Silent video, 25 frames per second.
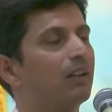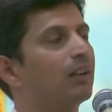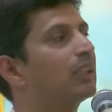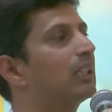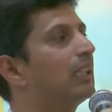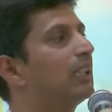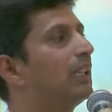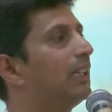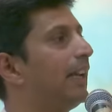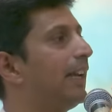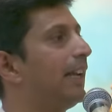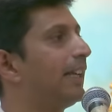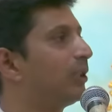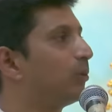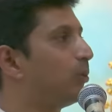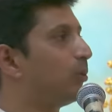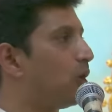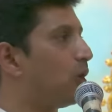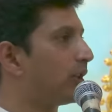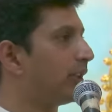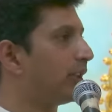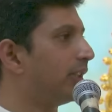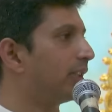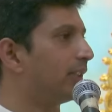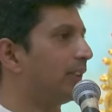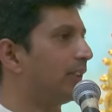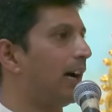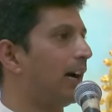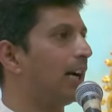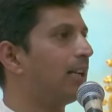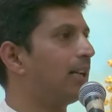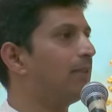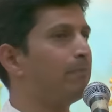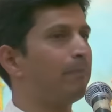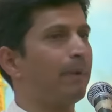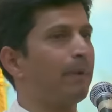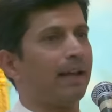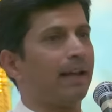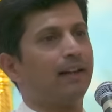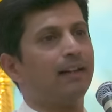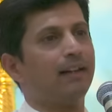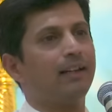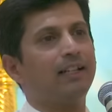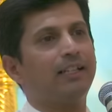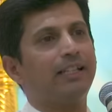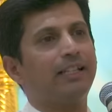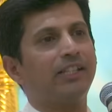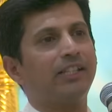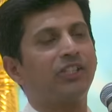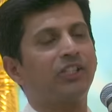A great warrior,
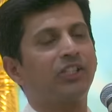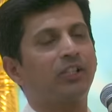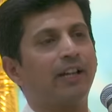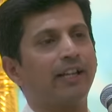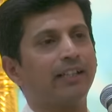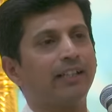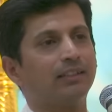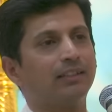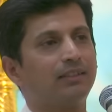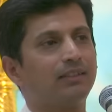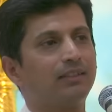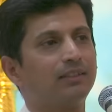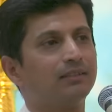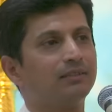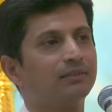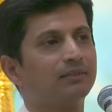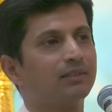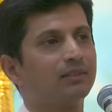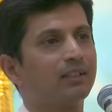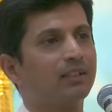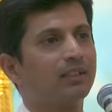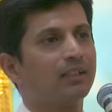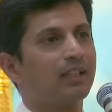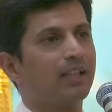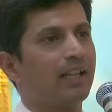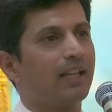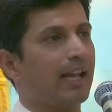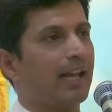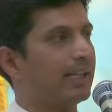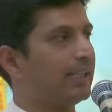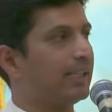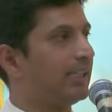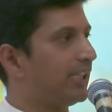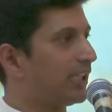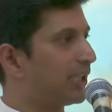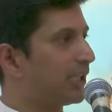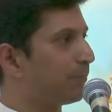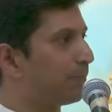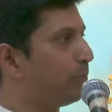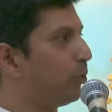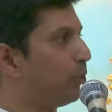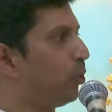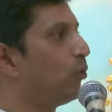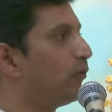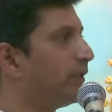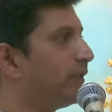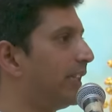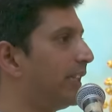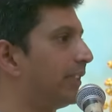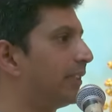unparalleled in strength, and he has
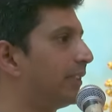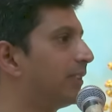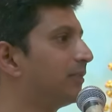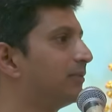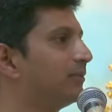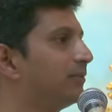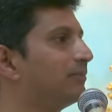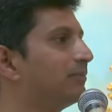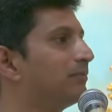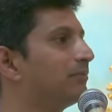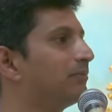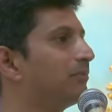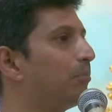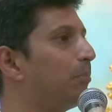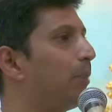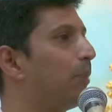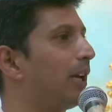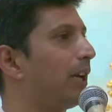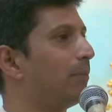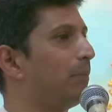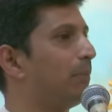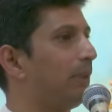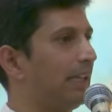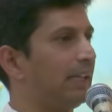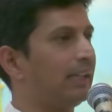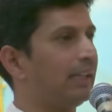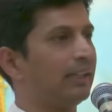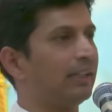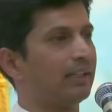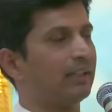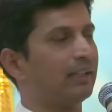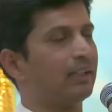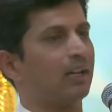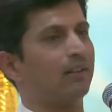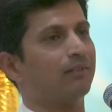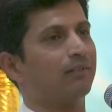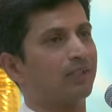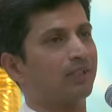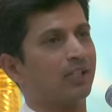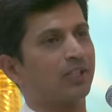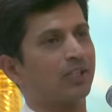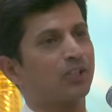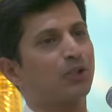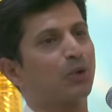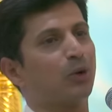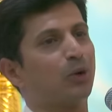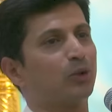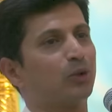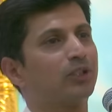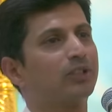proved it by being in
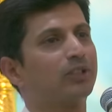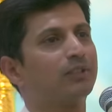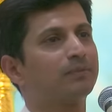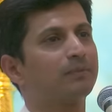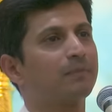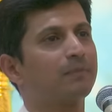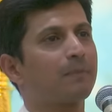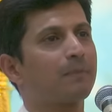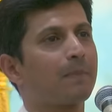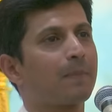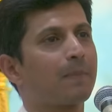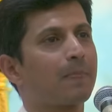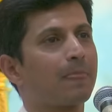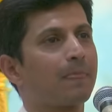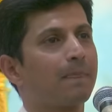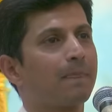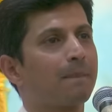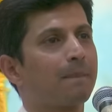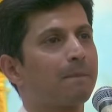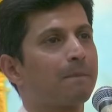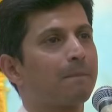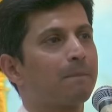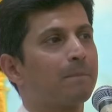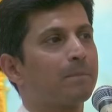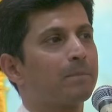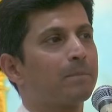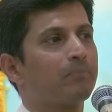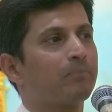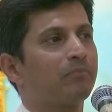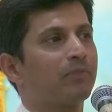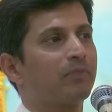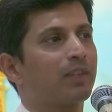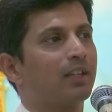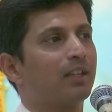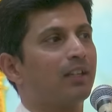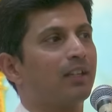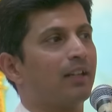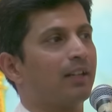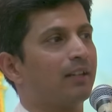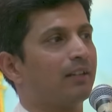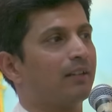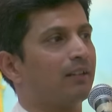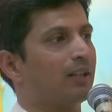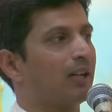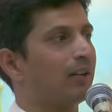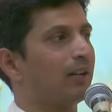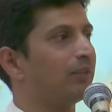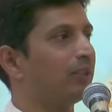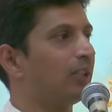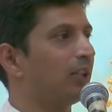Ravana's court.
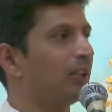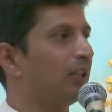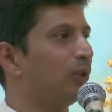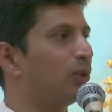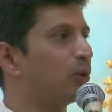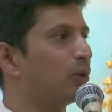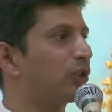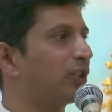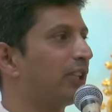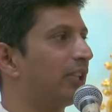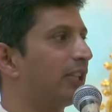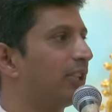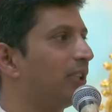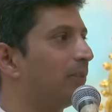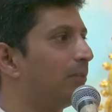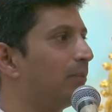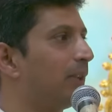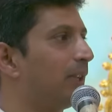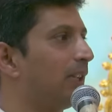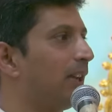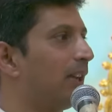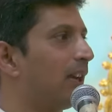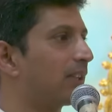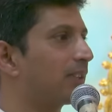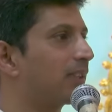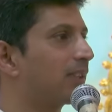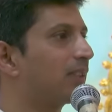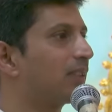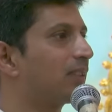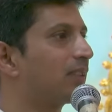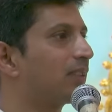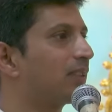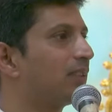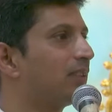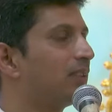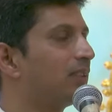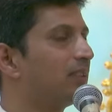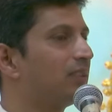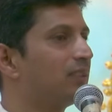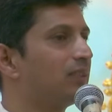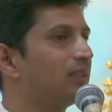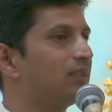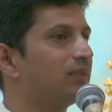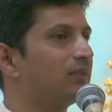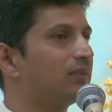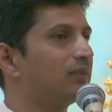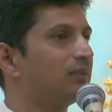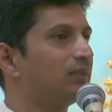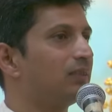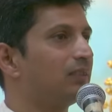And Ravana looks at him and asks,
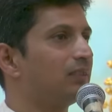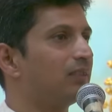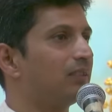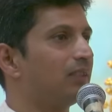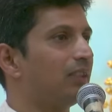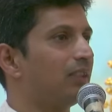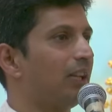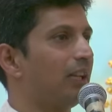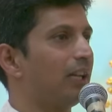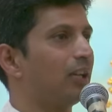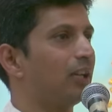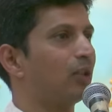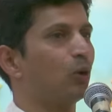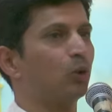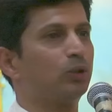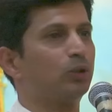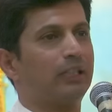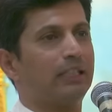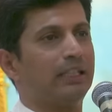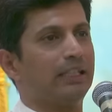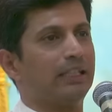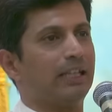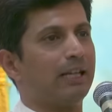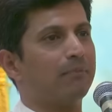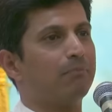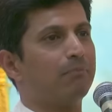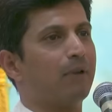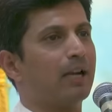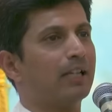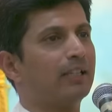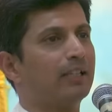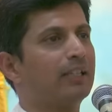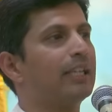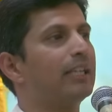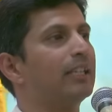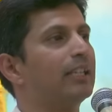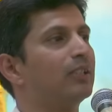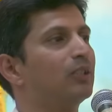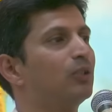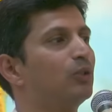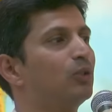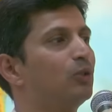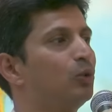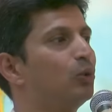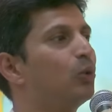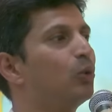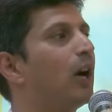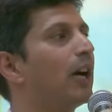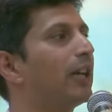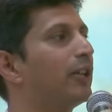"A koti, a monkey,
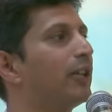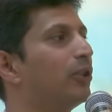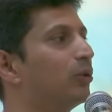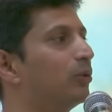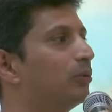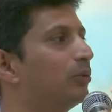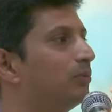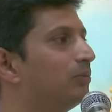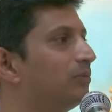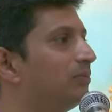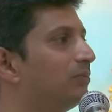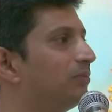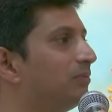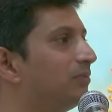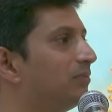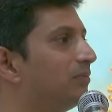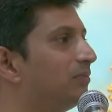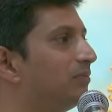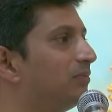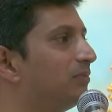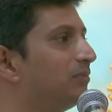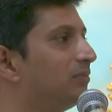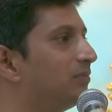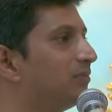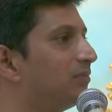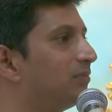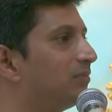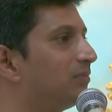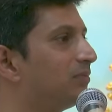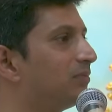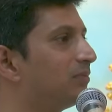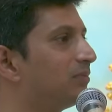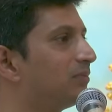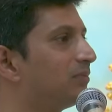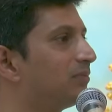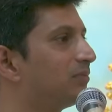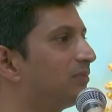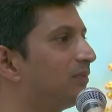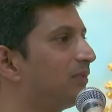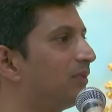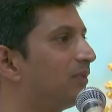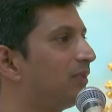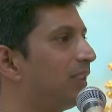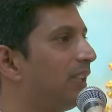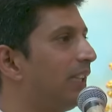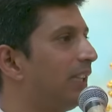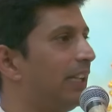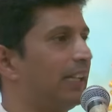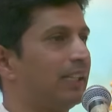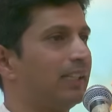who are you?"
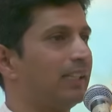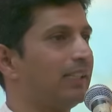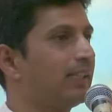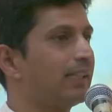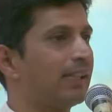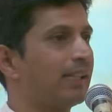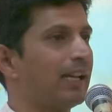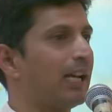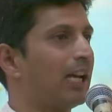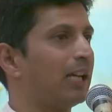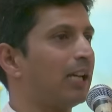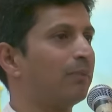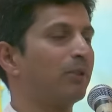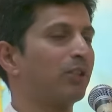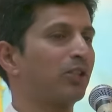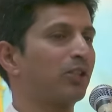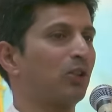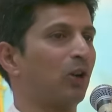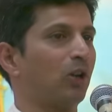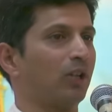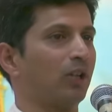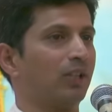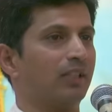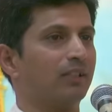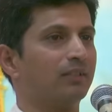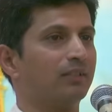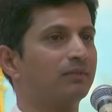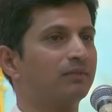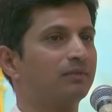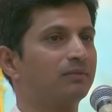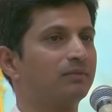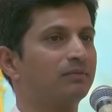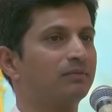He didn't say, "I am a scholar."